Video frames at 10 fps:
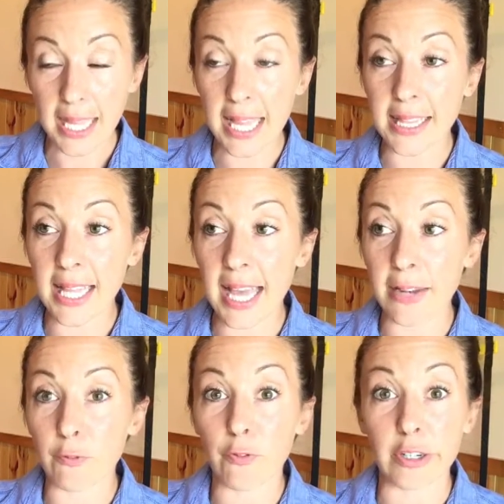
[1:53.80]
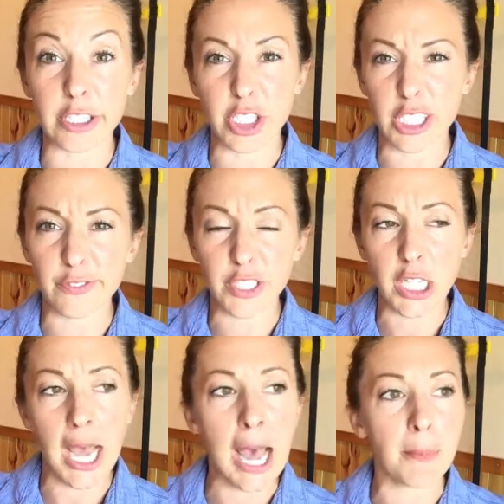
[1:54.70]
And then for Shift
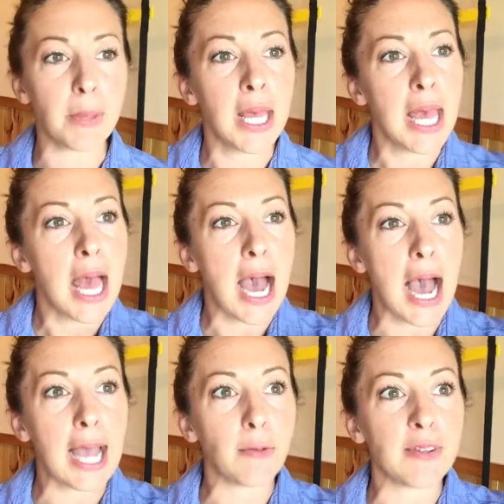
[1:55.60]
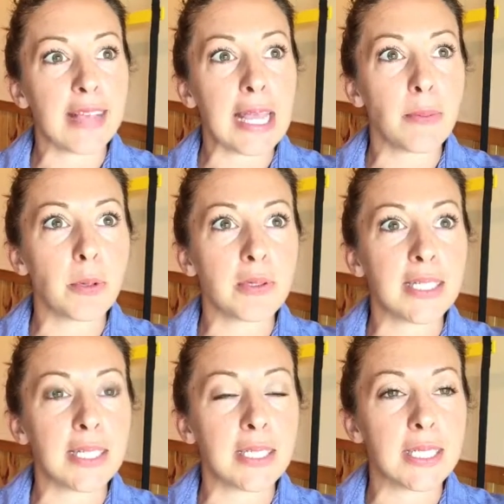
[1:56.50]
Shop, I was able
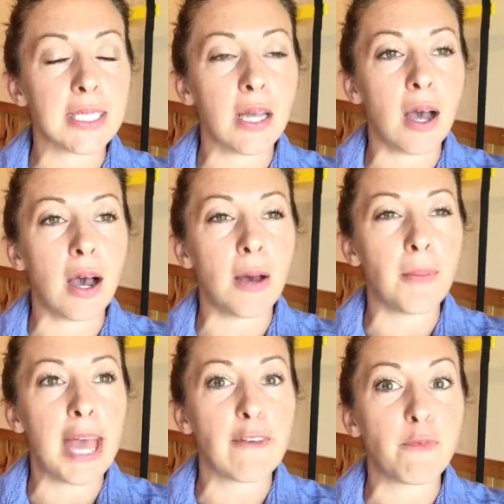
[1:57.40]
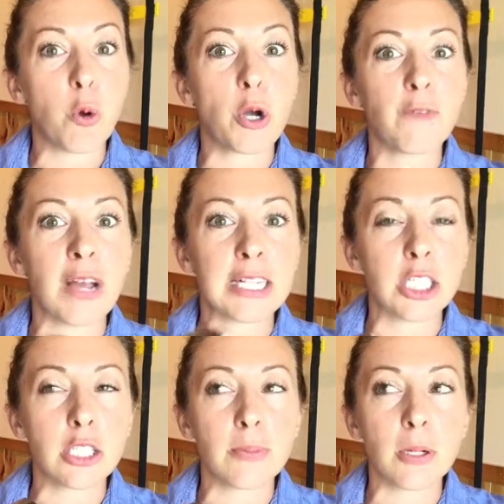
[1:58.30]
to have more
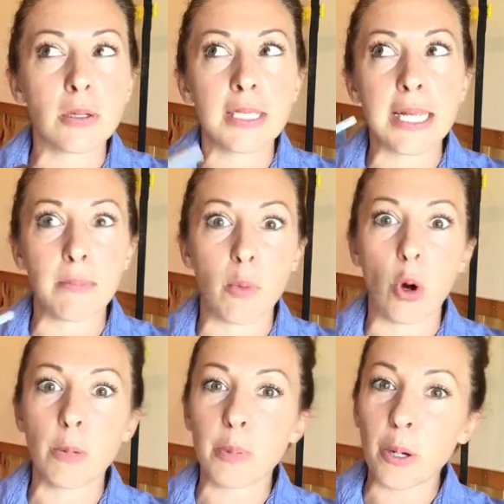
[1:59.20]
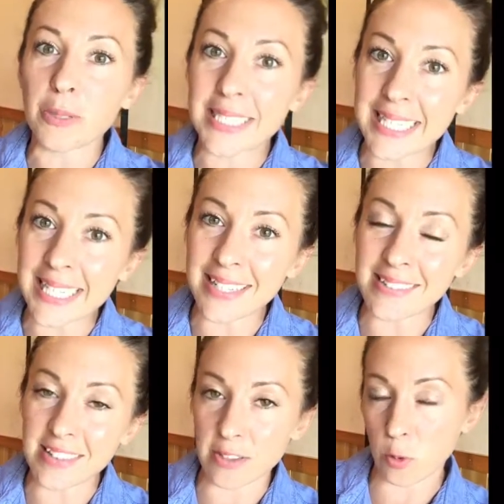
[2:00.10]
vegetables and more
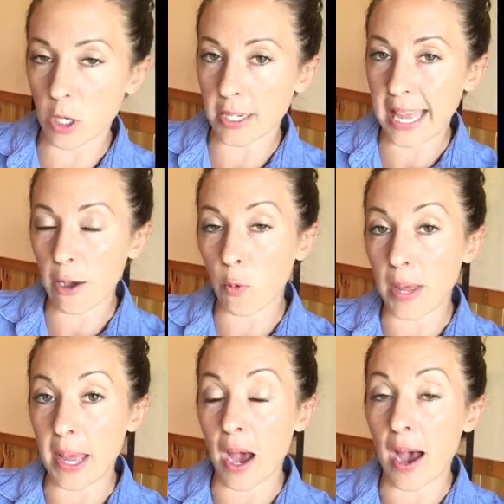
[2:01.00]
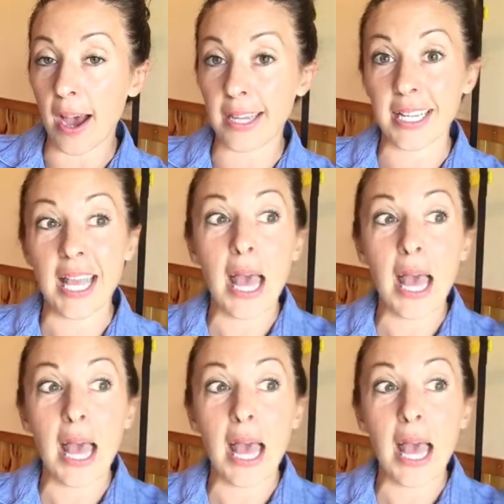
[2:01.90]
proteins as the workout went on,